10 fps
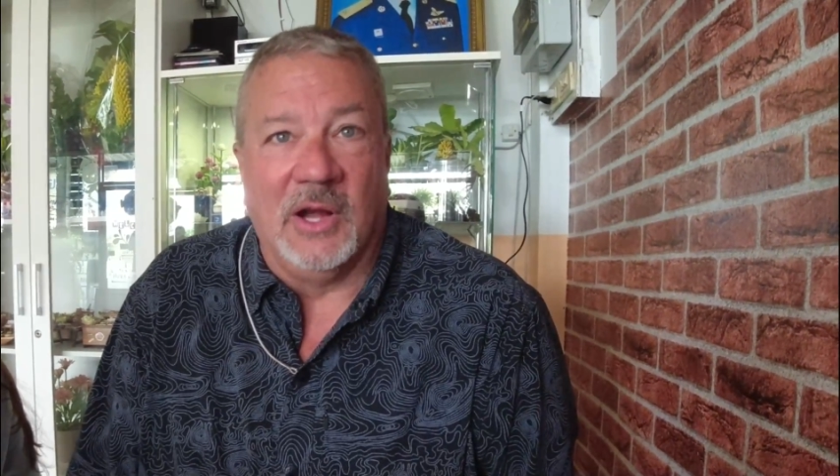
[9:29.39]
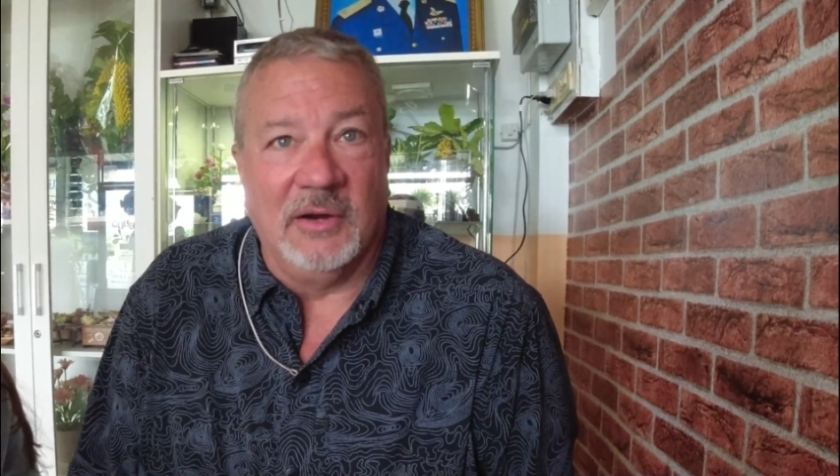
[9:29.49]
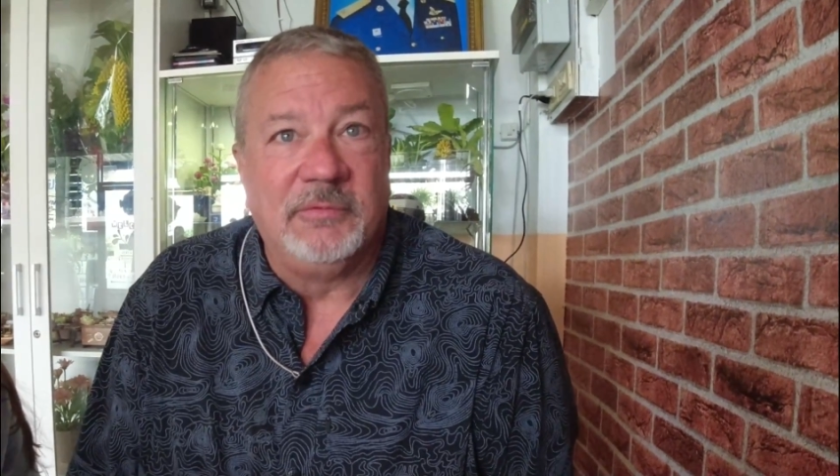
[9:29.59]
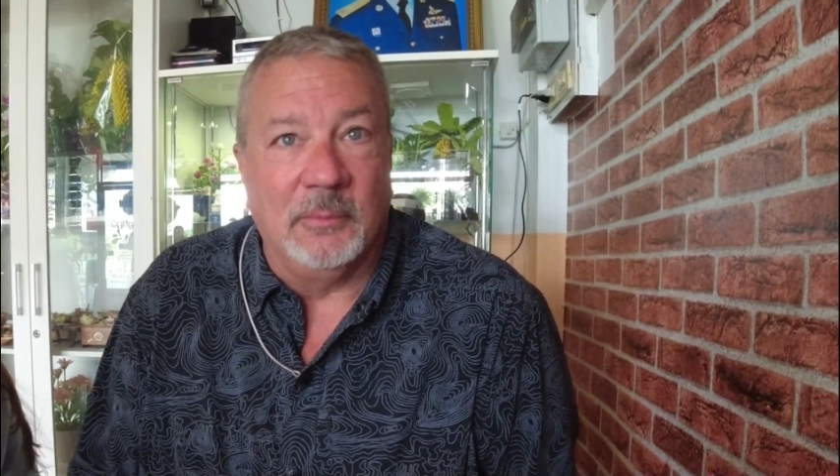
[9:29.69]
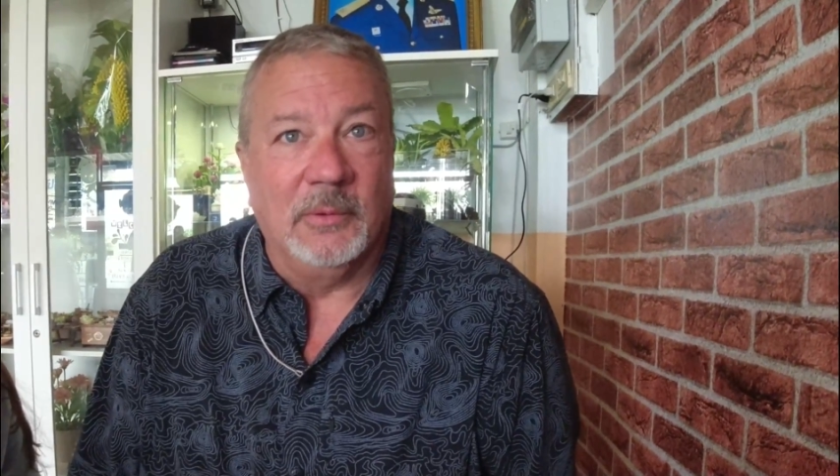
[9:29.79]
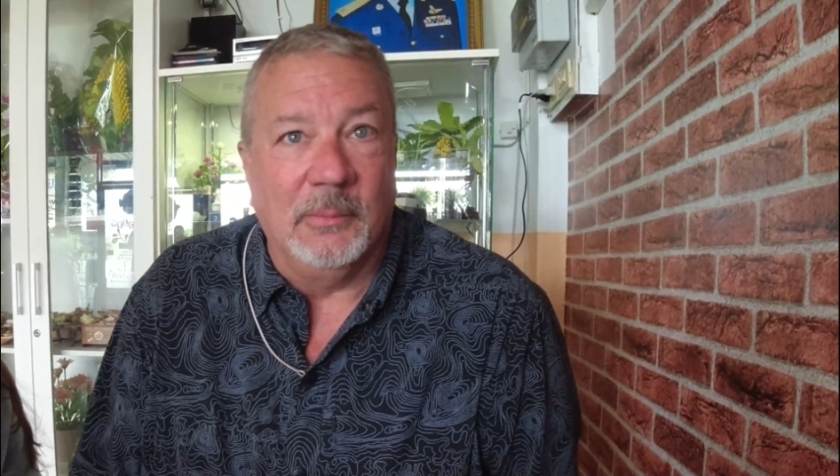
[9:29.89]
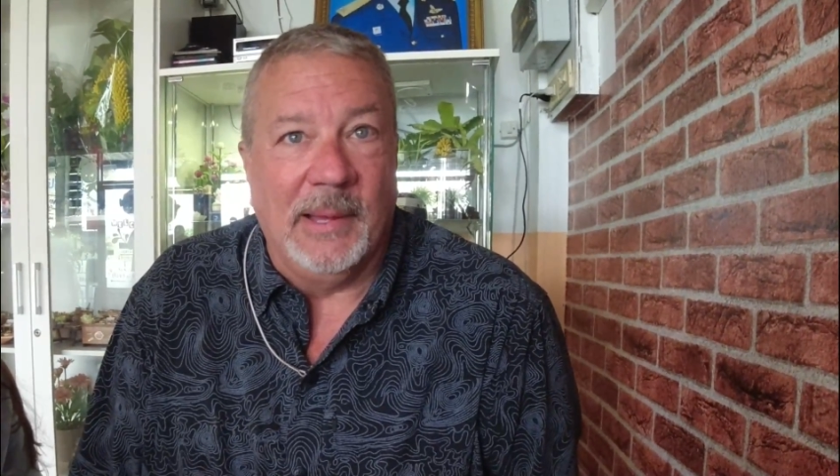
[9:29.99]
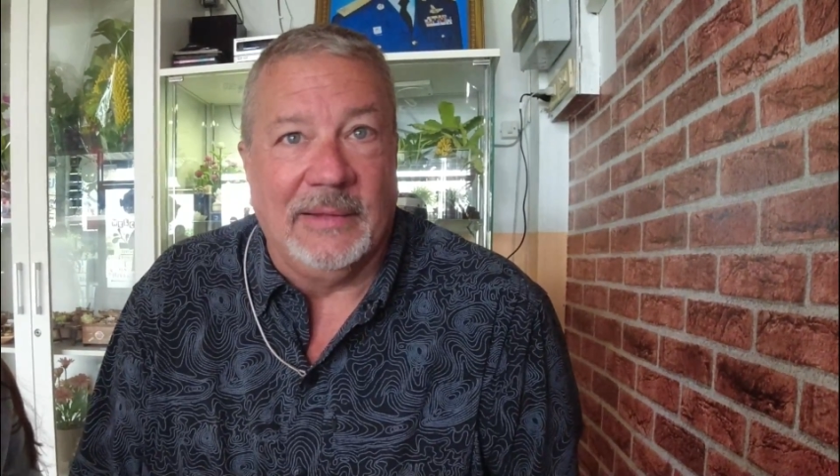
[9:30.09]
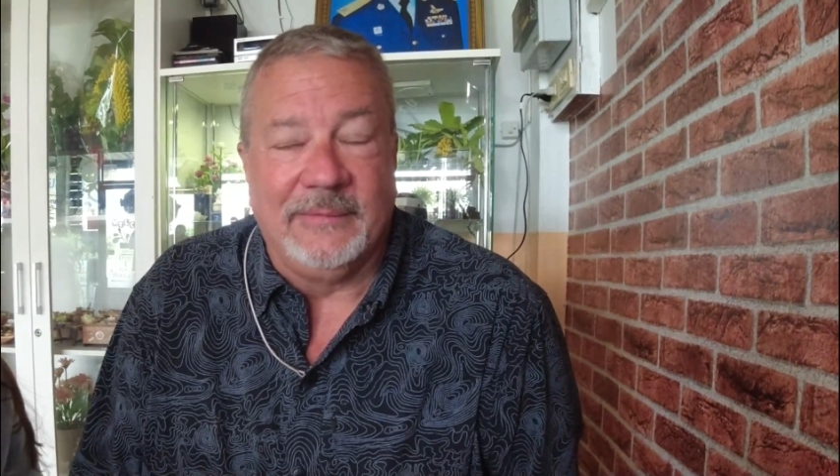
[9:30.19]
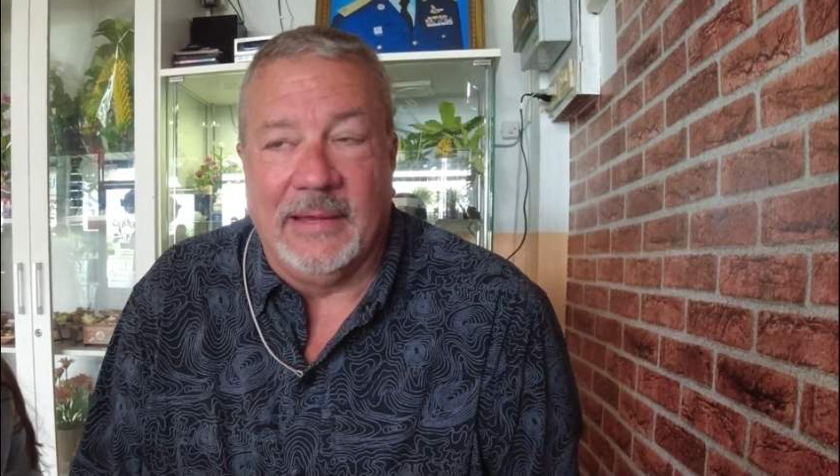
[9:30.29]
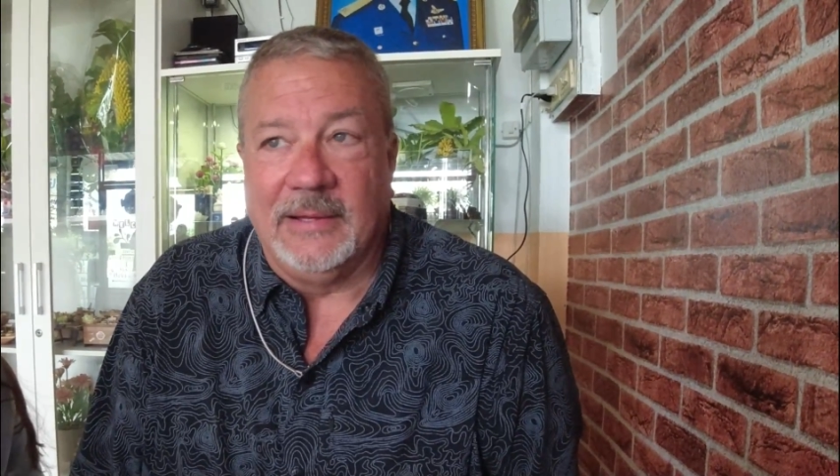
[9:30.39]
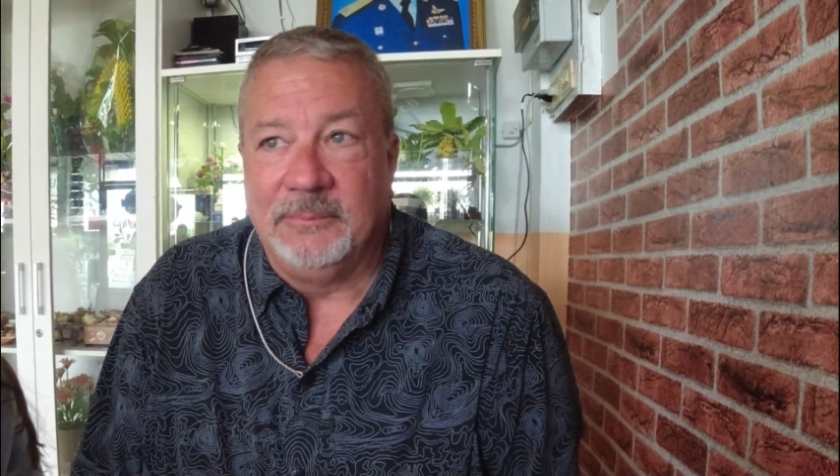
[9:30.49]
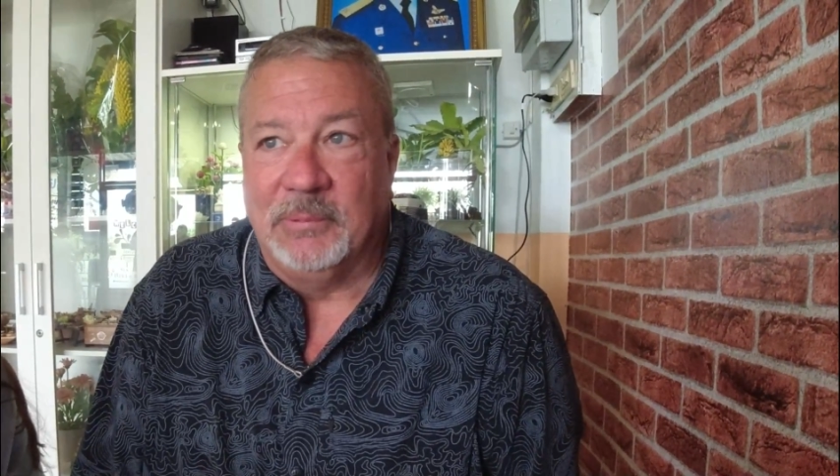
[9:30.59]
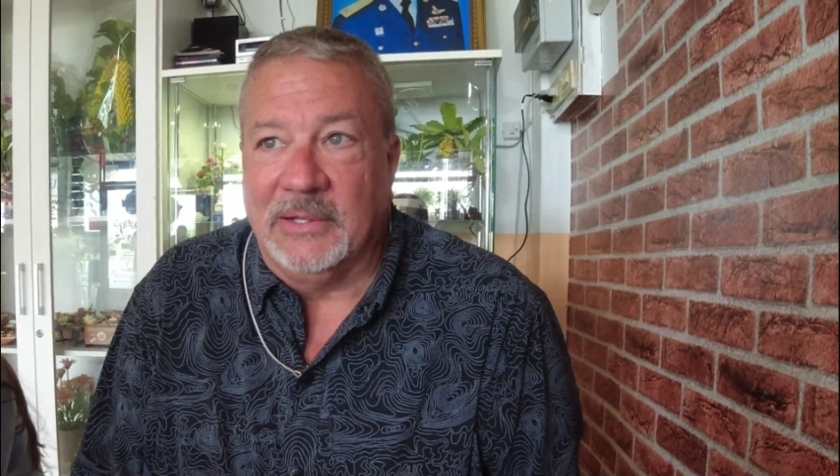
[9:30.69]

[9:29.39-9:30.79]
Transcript: comfortable about that.